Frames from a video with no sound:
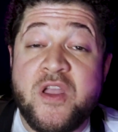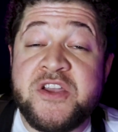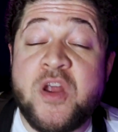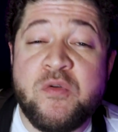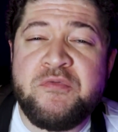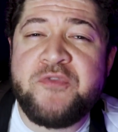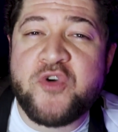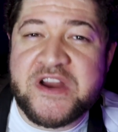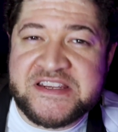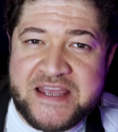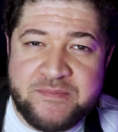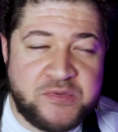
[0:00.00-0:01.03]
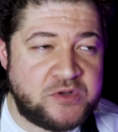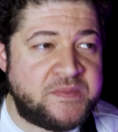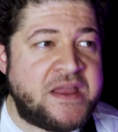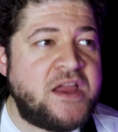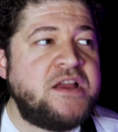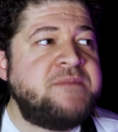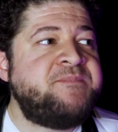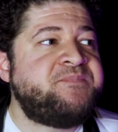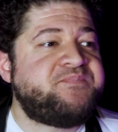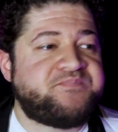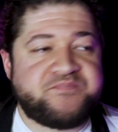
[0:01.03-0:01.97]
You know, for example,
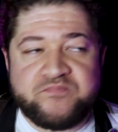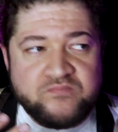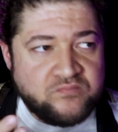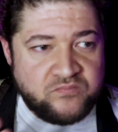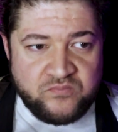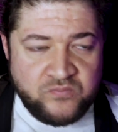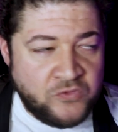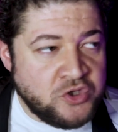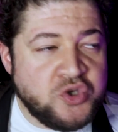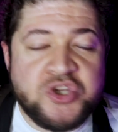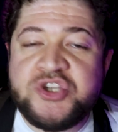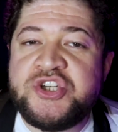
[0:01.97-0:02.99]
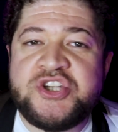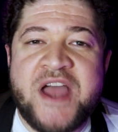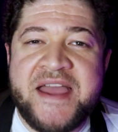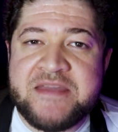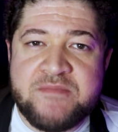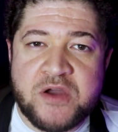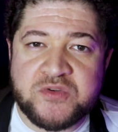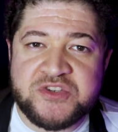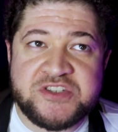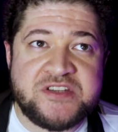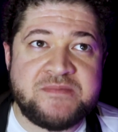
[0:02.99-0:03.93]
you can share your
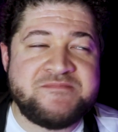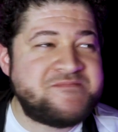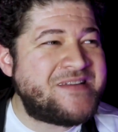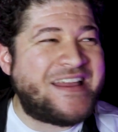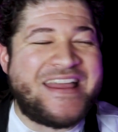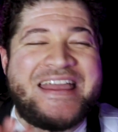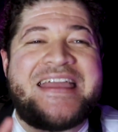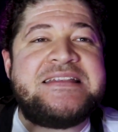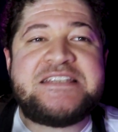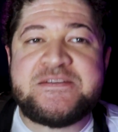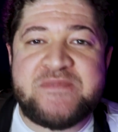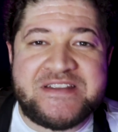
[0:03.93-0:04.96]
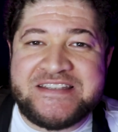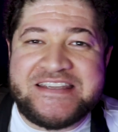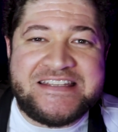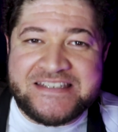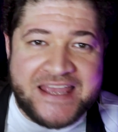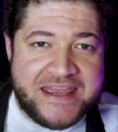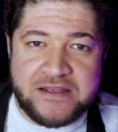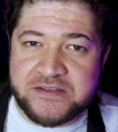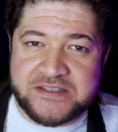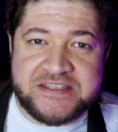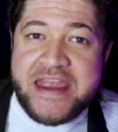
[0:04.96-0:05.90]
most intimate
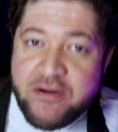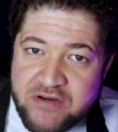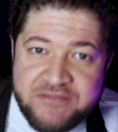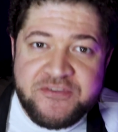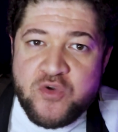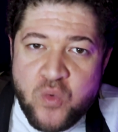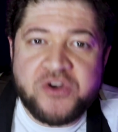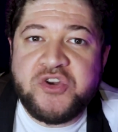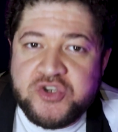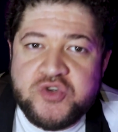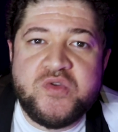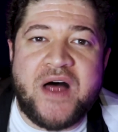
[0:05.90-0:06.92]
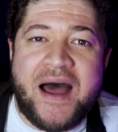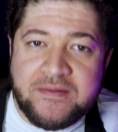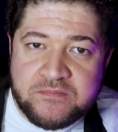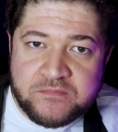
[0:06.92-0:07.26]
details here if you want to do that.